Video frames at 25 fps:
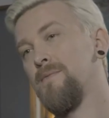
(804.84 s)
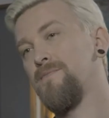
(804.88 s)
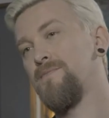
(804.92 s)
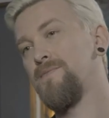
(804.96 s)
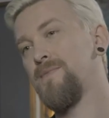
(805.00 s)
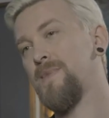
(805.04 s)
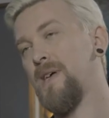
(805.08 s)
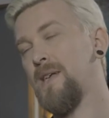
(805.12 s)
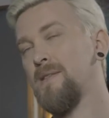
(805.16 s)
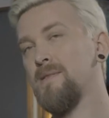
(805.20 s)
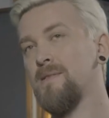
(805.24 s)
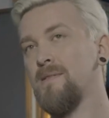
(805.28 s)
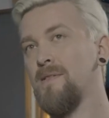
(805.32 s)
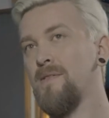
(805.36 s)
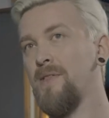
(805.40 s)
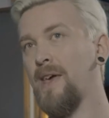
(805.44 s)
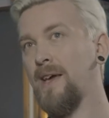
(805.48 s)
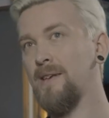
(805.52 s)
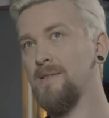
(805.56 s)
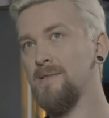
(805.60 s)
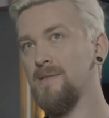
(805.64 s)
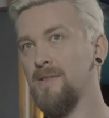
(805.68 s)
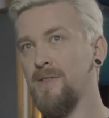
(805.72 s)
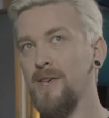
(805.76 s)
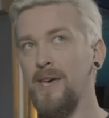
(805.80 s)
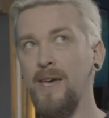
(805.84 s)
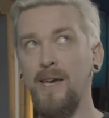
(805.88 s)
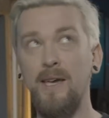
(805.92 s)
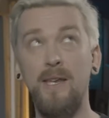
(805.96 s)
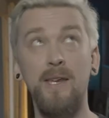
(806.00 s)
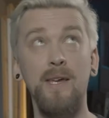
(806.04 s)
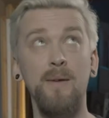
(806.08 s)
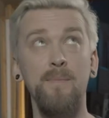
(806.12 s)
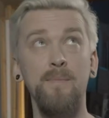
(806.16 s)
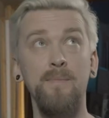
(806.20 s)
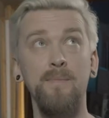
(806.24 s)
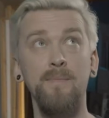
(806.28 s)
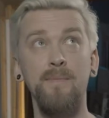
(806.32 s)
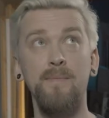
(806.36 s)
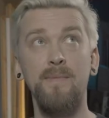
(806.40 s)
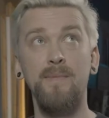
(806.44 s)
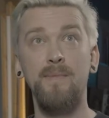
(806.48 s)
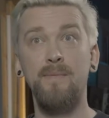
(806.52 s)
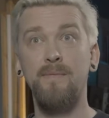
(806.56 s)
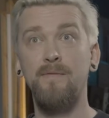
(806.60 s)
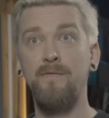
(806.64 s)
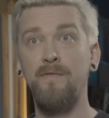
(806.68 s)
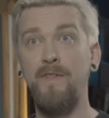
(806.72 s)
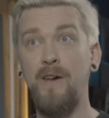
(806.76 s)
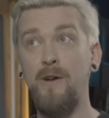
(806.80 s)
that's the next thing, and I'm
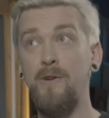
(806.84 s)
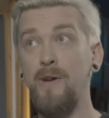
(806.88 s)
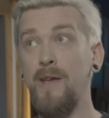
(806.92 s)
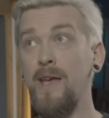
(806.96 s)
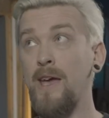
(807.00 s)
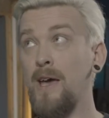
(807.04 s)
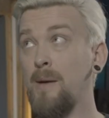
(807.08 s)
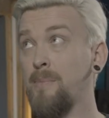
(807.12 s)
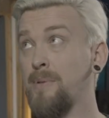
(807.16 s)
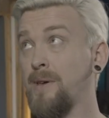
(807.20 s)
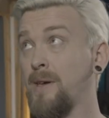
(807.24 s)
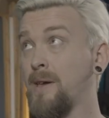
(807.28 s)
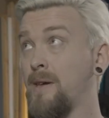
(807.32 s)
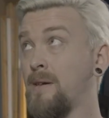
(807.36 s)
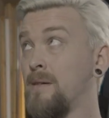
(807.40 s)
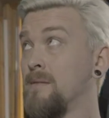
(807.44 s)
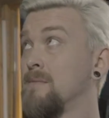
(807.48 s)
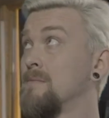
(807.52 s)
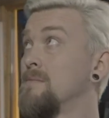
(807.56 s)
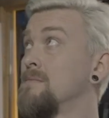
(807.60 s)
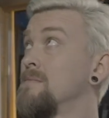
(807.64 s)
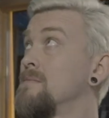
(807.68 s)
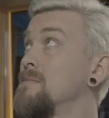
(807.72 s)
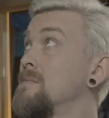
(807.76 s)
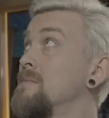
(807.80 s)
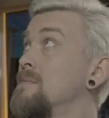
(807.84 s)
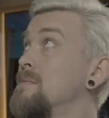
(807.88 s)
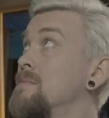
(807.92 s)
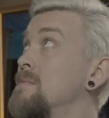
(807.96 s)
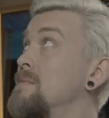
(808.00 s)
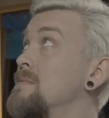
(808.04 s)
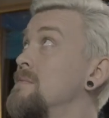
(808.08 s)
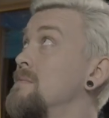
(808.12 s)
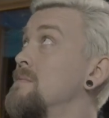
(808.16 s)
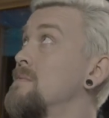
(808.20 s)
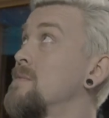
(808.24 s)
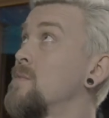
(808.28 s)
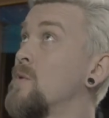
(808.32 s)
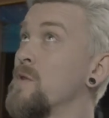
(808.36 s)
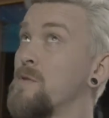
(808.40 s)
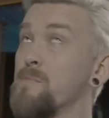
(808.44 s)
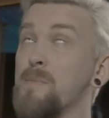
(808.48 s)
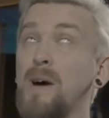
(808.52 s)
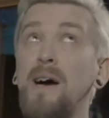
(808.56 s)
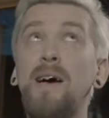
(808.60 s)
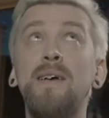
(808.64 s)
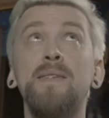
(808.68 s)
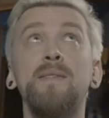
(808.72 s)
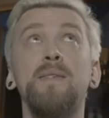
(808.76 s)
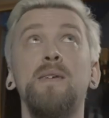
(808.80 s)
very happy with
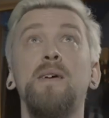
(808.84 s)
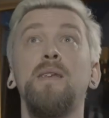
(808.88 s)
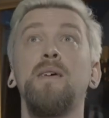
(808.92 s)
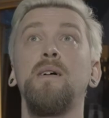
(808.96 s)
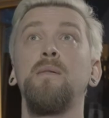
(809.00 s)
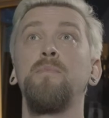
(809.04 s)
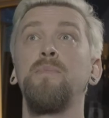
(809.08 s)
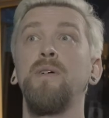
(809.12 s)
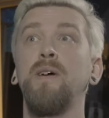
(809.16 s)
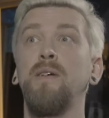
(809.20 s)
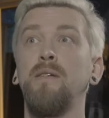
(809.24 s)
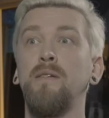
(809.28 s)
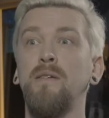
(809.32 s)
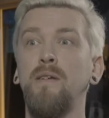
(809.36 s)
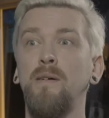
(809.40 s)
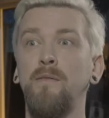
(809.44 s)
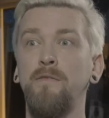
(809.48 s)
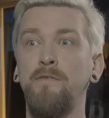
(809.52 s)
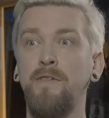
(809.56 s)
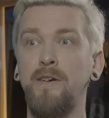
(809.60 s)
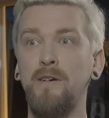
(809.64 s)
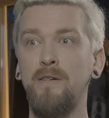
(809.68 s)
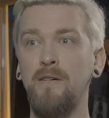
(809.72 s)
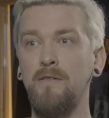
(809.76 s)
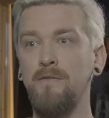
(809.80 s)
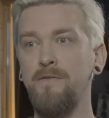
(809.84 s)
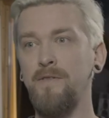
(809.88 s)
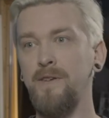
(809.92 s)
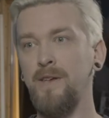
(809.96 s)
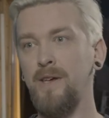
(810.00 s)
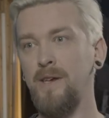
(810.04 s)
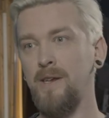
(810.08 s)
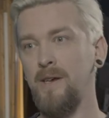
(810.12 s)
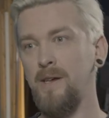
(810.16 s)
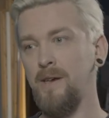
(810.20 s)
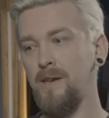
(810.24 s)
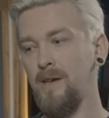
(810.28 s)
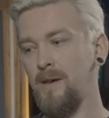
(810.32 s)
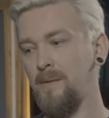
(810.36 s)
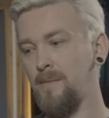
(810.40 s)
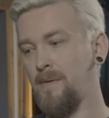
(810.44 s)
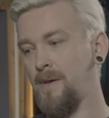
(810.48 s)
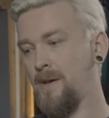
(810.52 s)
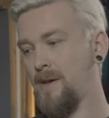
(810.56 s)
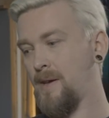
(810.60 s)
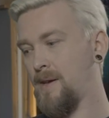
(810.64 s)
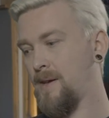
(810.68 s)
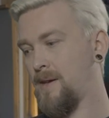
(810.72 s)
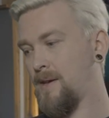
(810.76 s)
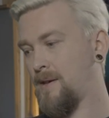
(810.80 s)
my setup, and I feel confident, and I'm
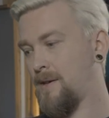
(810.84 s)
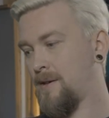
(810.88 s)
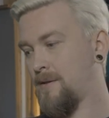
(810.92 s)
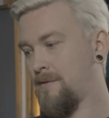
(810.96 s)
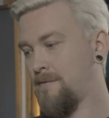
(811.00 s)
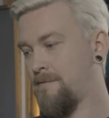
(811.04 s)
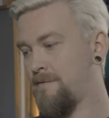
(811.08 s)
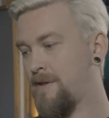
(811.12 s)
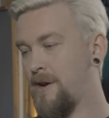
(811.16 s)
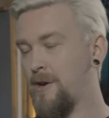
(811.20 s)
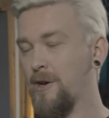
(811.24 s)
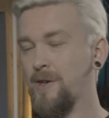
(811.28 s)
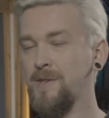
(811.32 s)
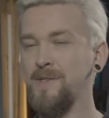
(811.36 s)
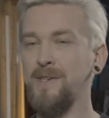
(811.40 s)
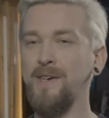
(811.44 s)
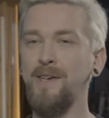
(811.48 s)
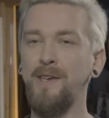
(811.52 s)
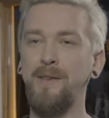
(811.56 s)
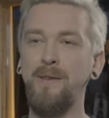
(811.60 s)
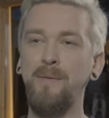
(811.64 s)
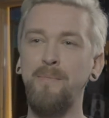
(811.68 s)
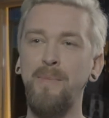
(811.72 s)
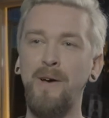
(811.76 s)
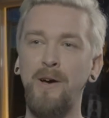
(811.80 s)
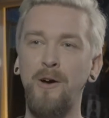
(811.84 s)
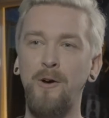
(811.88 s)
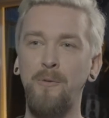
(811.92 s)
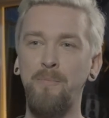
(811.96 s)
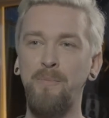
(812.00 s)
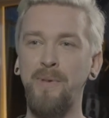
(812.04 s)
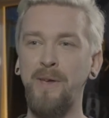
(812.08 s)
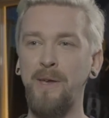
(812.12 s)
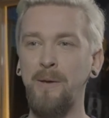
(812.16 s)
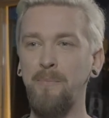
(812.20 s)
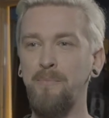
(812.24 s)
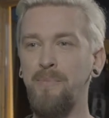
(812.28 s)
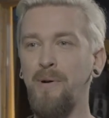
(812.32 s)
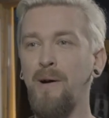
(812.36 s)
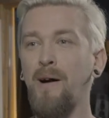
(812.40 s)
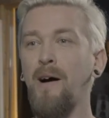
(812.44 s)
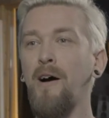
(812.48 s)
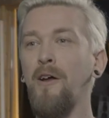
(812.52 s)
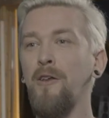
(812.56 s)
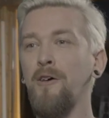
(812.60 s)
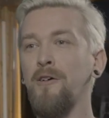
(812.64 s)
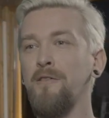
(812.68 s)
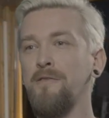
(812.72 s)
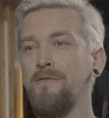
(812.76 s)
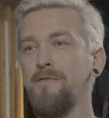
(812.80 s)
very excited about being
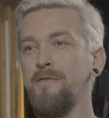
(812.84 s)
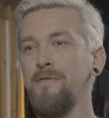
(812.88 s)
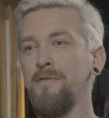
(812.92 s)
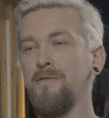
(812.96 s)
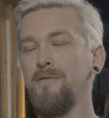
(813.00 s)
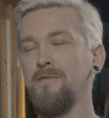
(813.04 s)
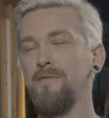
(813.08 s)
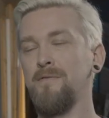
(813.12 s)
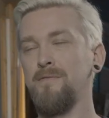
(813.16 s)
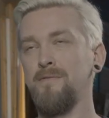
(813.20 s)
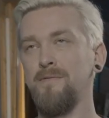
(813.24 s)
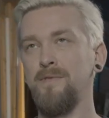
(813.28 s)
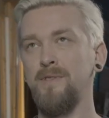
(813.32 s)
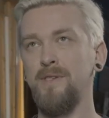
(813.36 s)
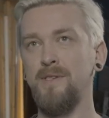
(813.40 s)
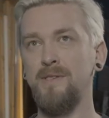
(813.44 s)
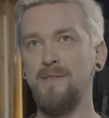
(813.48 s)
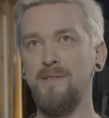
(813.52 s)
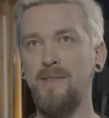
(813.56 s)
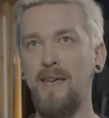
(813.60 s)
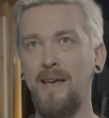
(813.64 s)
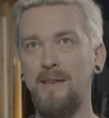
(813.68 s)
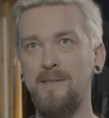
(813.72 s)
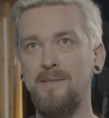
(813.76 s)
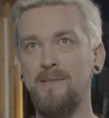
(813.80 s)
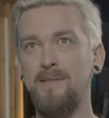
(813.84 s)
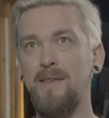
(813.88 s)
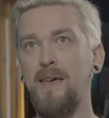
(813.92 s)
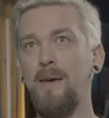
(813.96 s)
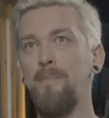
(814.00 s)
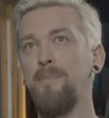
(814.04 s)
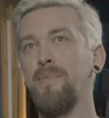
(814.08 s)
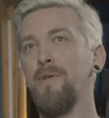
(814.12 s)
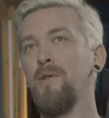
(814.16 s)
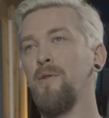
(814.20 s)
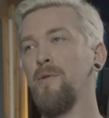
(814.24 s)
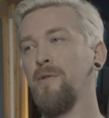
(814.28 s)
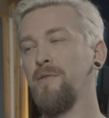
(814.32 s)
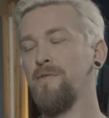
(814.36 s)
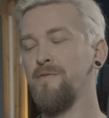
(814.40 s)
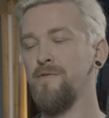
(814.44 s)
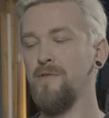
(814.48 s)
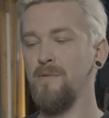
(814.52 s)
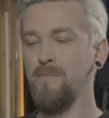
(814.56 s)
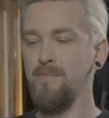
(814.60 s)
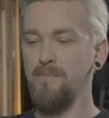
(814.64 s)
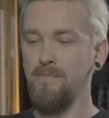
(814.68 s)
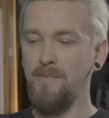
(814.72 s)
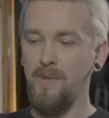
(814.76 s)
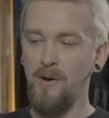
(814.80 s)
part of this next step, going
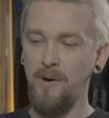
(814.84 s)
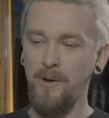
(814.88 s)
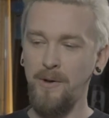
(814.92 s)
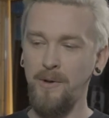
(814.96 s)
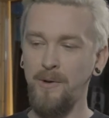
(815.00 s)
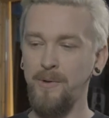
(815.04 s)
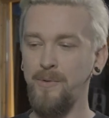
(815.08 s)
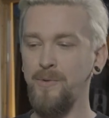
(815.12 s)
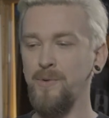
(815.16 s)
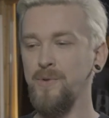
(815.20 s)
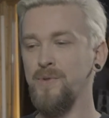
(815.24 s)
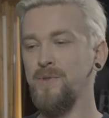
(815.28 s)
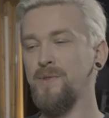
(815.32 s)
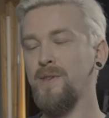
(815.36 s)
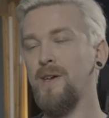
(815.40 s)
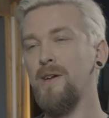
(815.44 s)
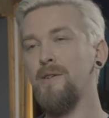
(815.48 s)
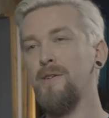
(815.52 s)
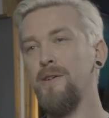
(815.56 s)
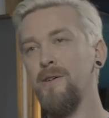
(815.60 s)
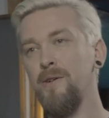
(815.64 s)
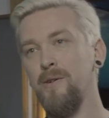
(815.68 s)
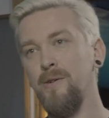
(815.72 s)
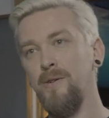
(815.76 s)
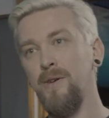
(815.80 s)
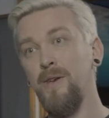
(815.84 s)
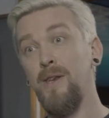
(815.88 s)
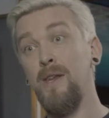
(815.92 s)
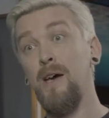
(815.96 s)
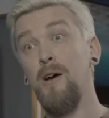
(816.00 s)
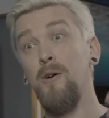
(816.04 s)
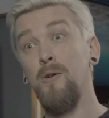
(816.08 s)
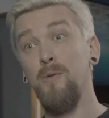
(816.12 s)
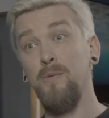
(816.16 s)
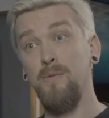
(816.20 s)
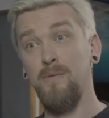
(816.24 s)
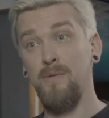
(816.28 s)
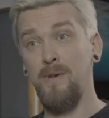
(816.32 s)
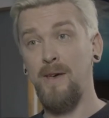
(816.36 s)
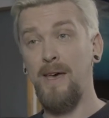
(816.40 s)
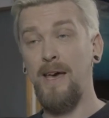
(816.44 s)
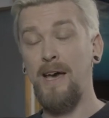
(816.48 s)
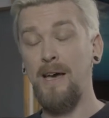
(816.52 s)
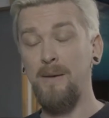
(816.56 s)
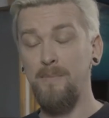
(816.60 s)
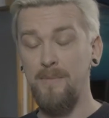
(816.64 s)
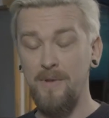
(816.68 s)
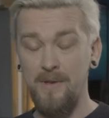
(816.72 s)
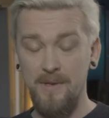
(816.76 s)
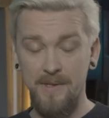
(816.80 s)
from mono to stereo and now
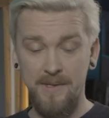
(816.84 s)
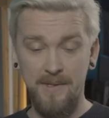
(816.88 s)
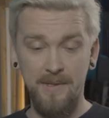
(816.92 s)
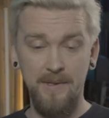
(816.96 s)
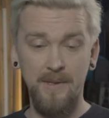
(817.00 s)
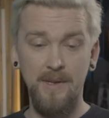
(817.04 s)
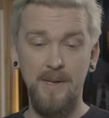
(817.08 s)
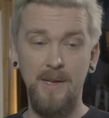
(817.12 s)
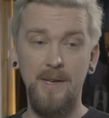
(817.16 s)
Atmos,